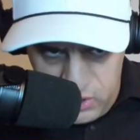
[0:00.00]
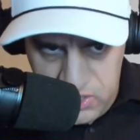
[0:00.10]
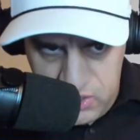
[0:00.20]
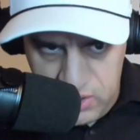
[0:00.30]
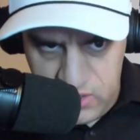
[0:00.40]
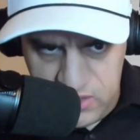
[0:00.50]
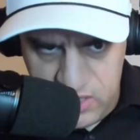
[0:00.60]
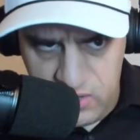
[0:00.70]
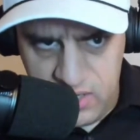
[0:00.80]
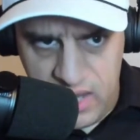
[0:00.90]
32 years
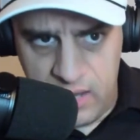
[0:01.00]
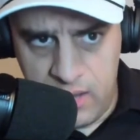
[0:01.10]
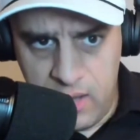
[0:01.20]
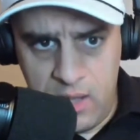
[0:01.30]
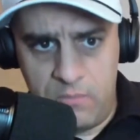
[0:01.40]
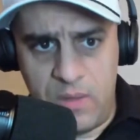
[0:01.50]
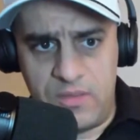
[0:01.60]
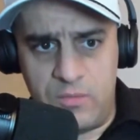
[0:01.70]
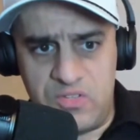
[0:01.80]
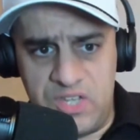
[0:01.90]
ago today,
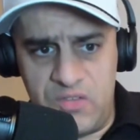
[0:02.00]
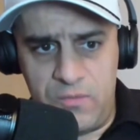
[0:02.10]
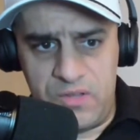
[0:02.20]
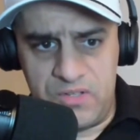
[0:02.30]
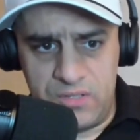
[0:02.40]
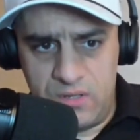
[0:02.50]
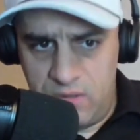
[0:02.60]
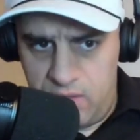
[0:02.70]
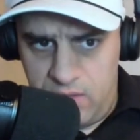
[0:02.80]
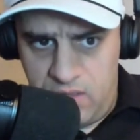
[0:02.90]
maybe the most infamous
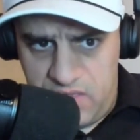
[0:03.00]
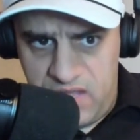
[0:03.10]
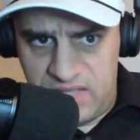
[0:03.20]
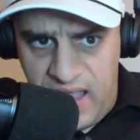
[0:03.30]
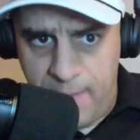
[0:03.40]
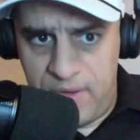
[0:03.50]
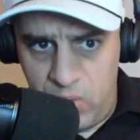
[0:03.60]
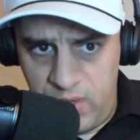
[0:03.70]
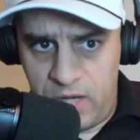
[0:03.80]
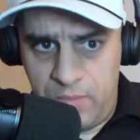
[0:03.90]
thing to
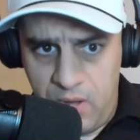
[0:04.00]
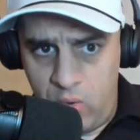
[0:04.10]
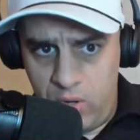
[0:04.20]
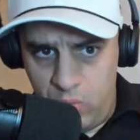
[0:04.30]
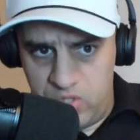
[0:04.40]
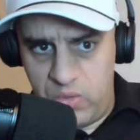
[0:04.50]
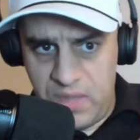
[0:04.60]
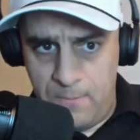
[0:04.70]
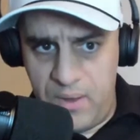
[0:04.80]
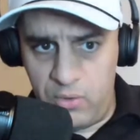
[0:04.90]
happen to Riddick Bowe was
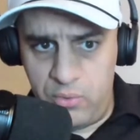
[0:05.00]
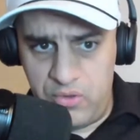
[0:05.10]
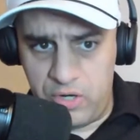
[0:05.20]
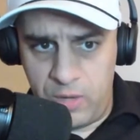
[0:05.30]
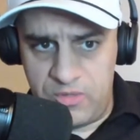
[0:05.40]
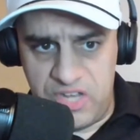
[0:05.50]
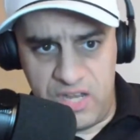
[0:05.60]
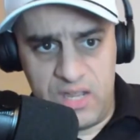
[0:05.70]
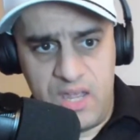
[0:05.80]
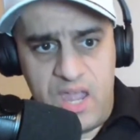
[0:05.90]
when the belt threw in the garbage
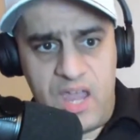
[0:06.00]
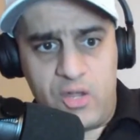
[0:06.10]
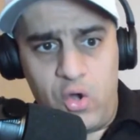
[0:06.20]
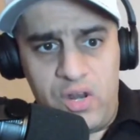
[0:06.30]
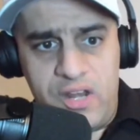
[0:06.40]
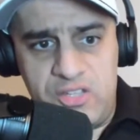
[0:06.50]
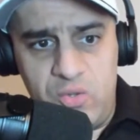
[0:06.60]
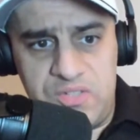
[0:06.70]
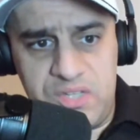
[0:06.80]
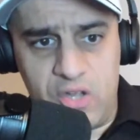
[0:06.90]
can, and he called
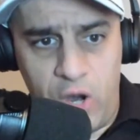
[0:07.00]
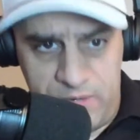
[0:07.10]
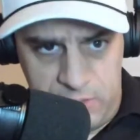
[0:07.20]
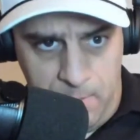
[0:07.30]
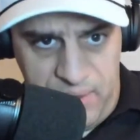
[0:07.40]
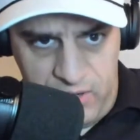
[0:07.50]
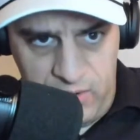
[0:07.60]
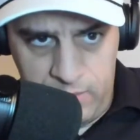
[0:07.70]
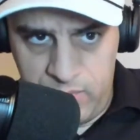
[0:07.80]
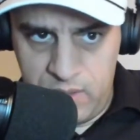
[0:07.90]
Lennox Lewis a garbage
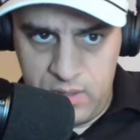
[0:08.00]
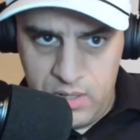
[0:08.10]
picker.